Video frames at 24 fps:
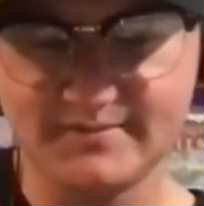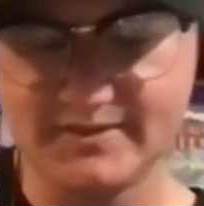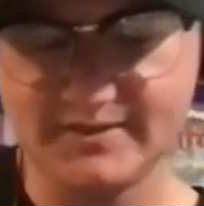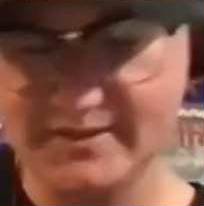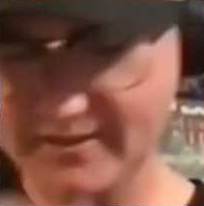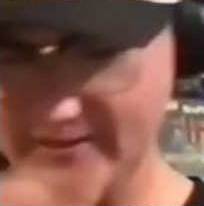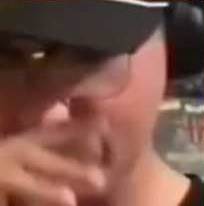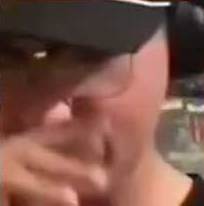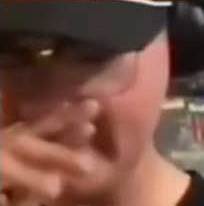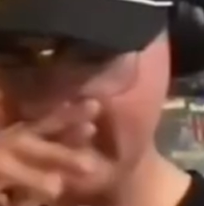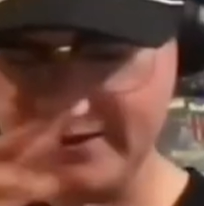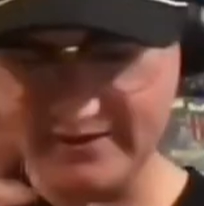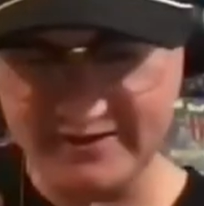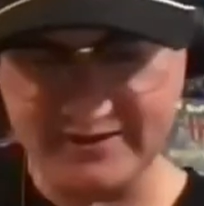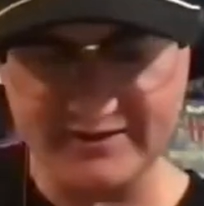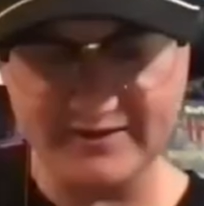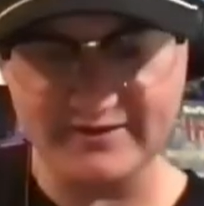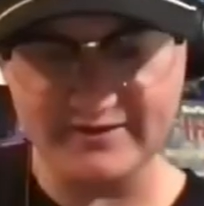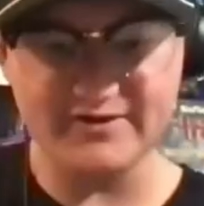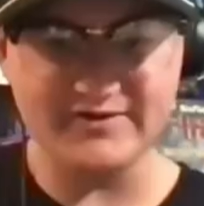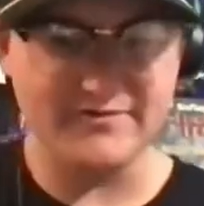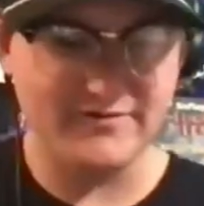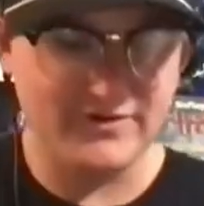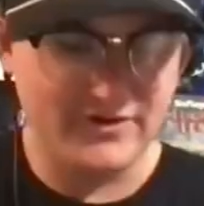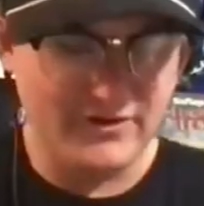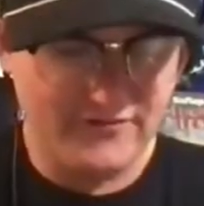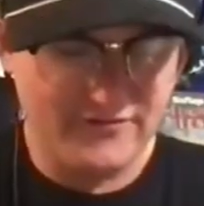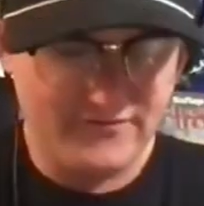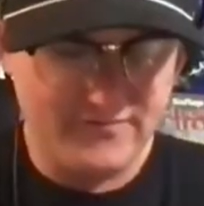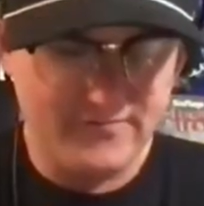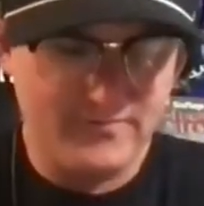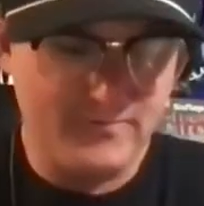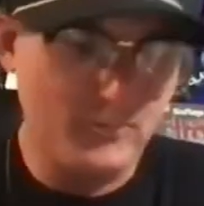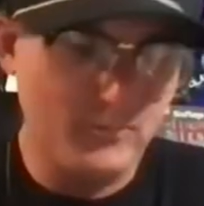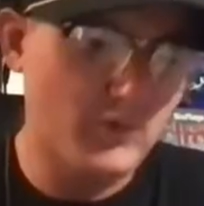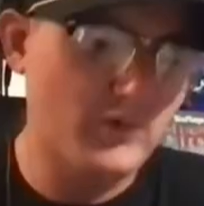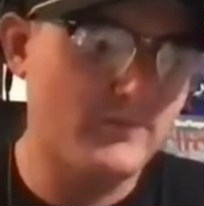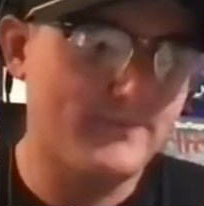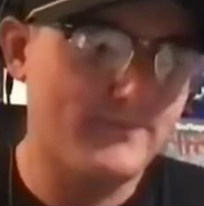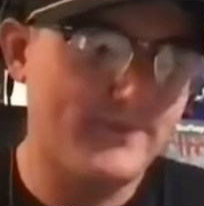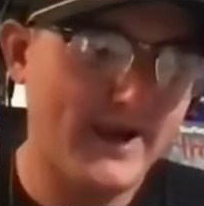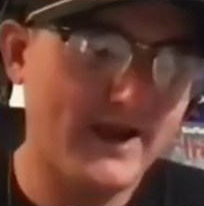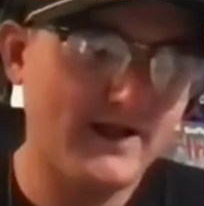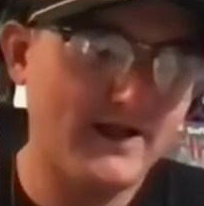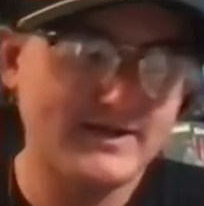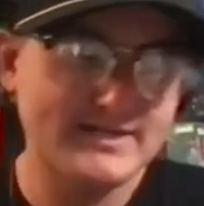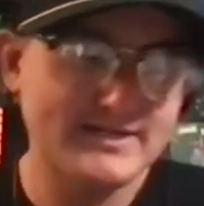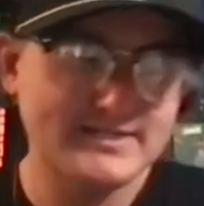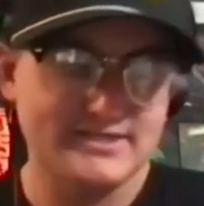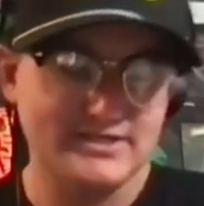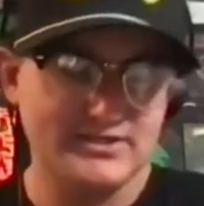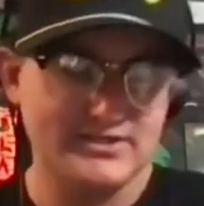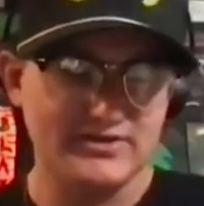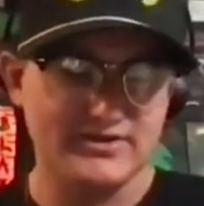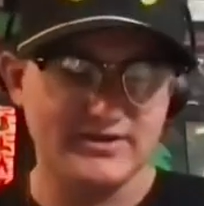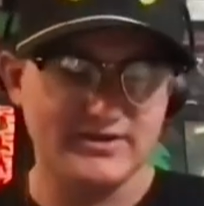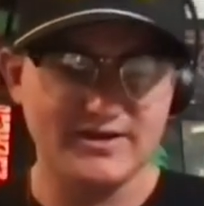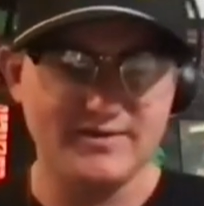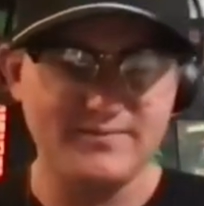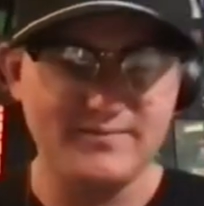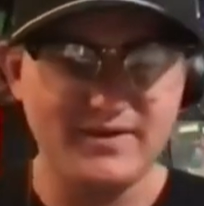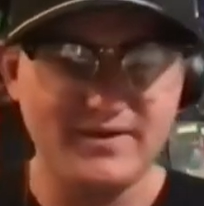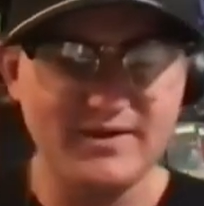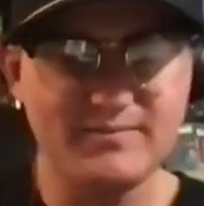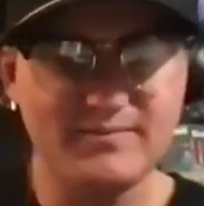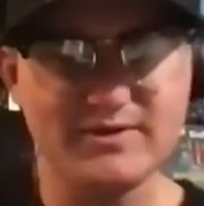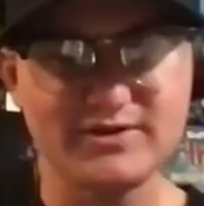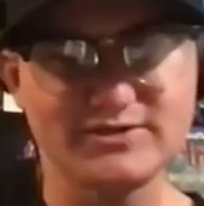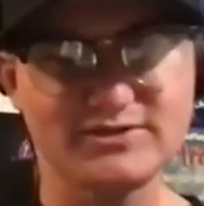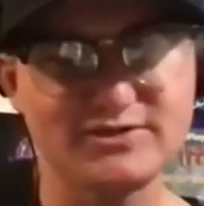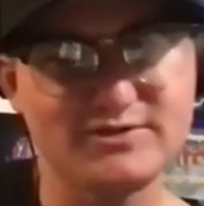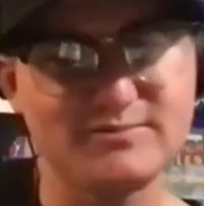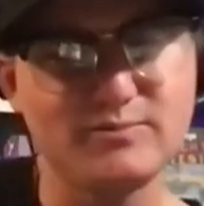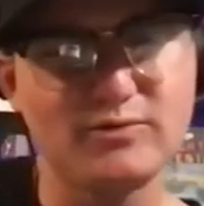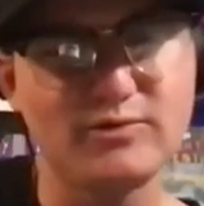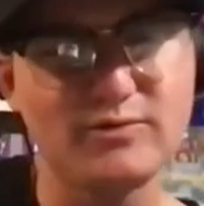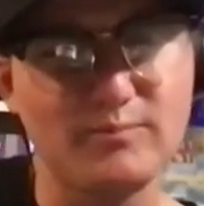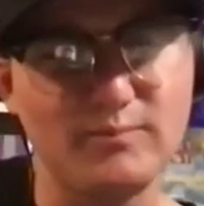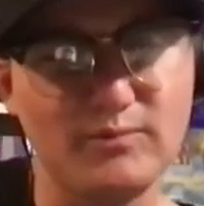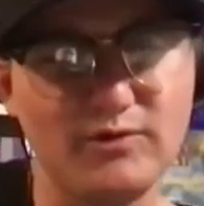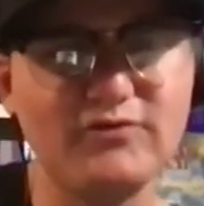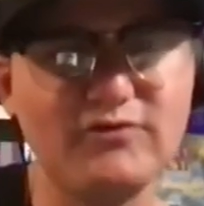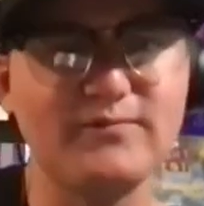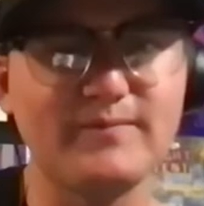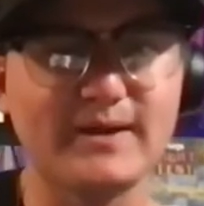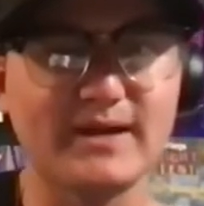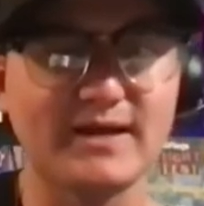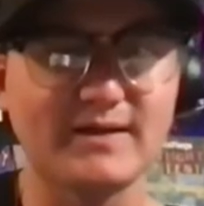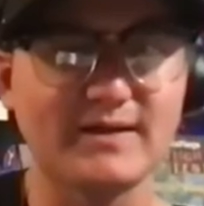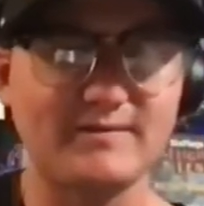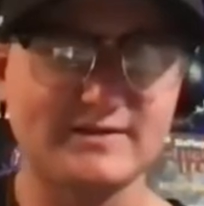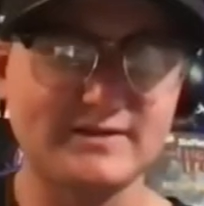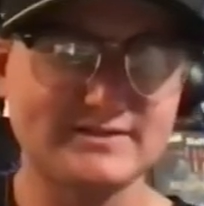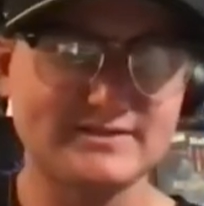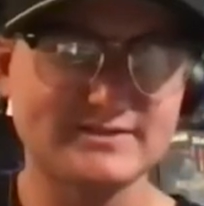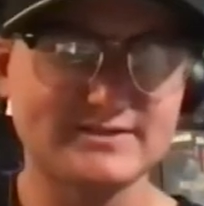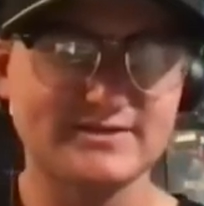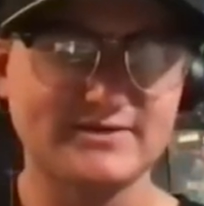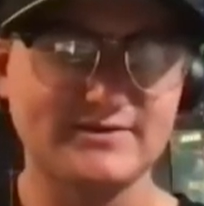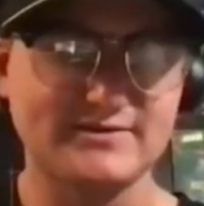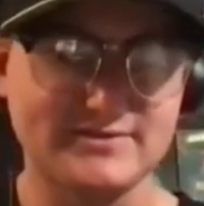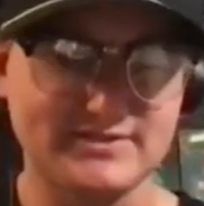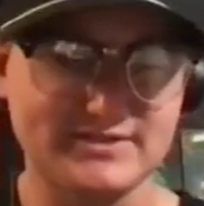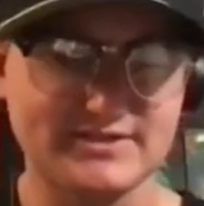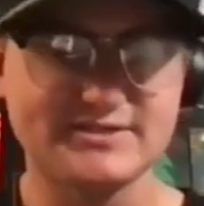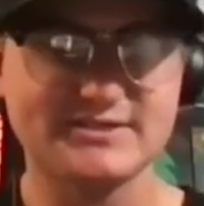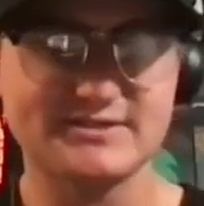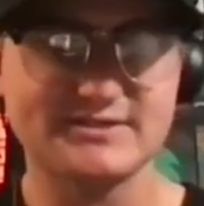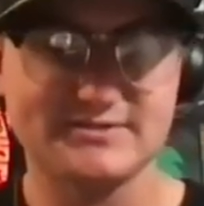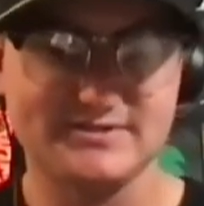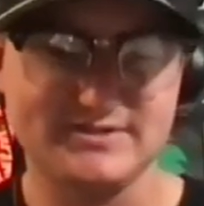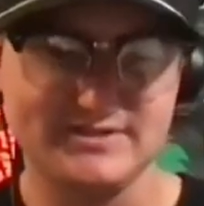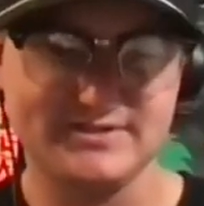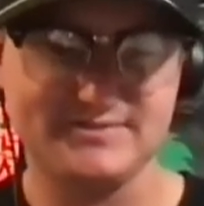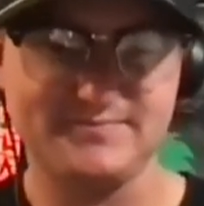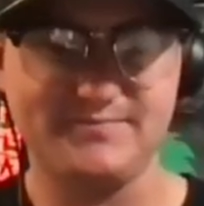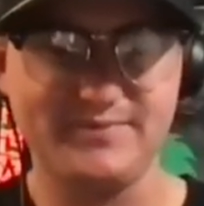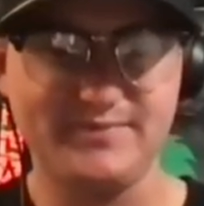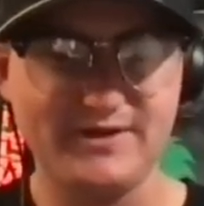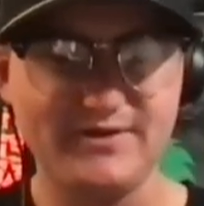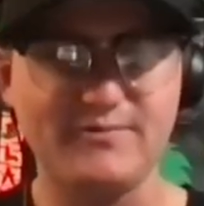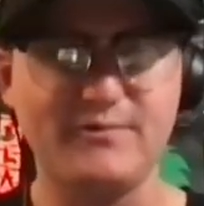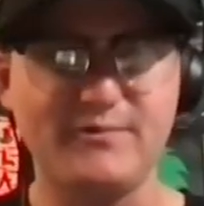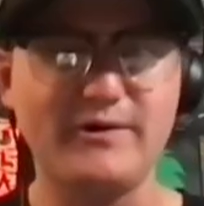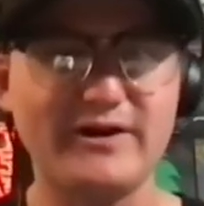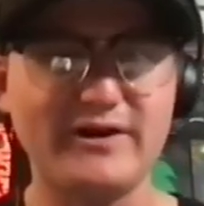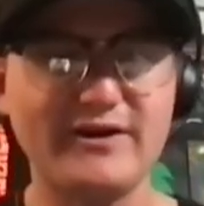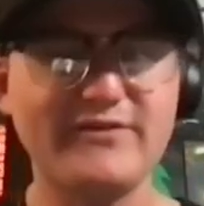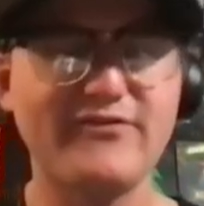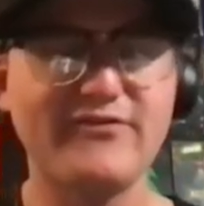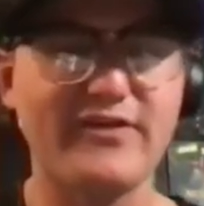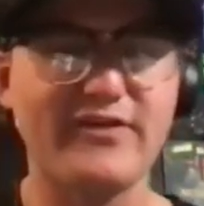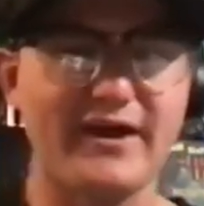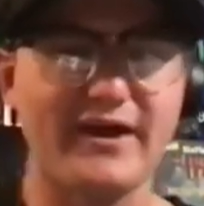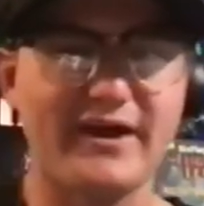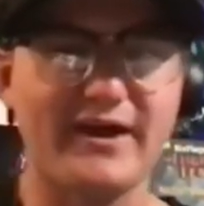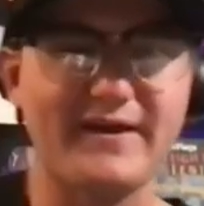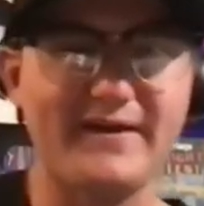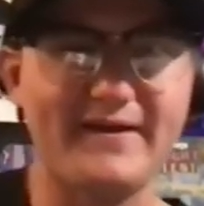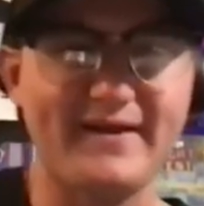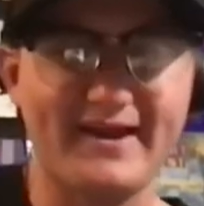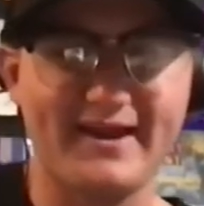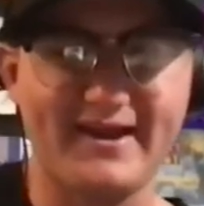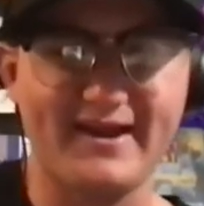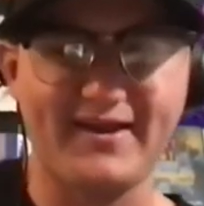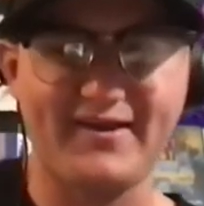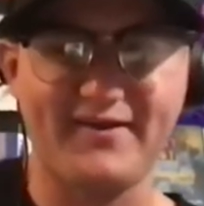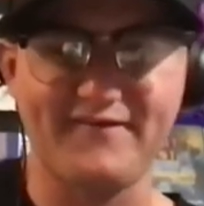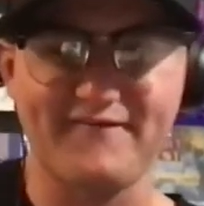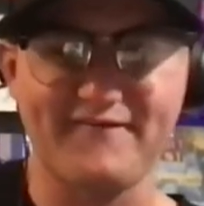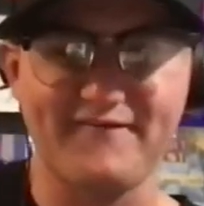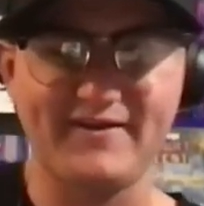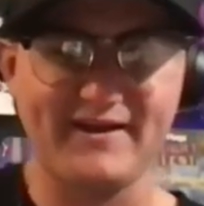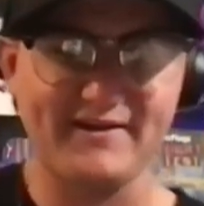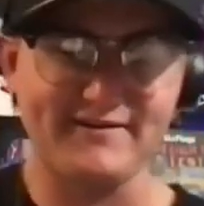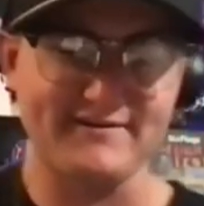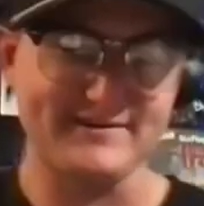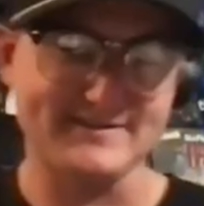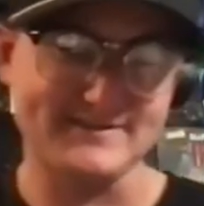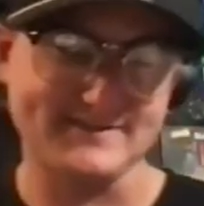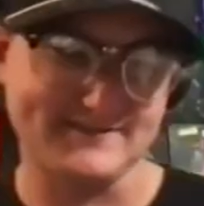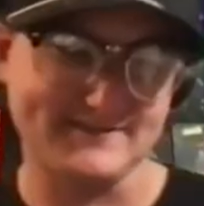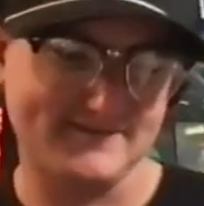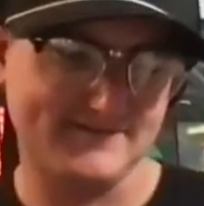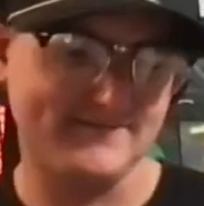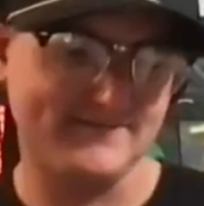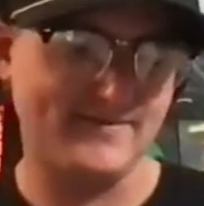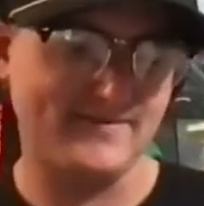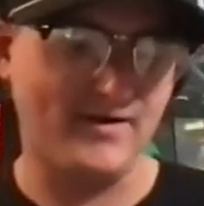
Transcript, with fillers: you know, you, you're, you're more balanced, and you're going to be able to do more movement. So just just be aware of that. And when I was